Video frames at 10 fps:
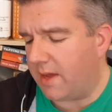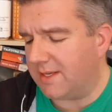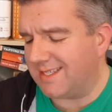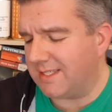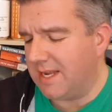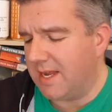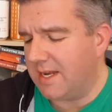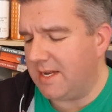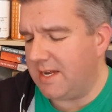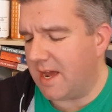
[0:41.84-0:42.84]
It's
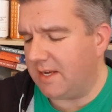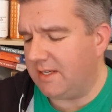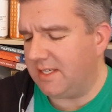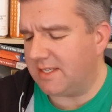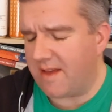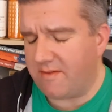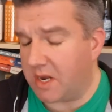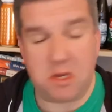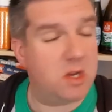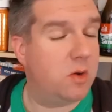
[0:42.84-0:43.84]
97.
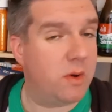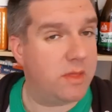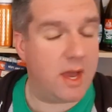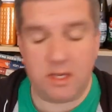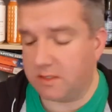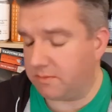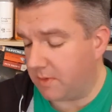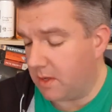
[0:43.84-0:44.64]
I don't know what that is.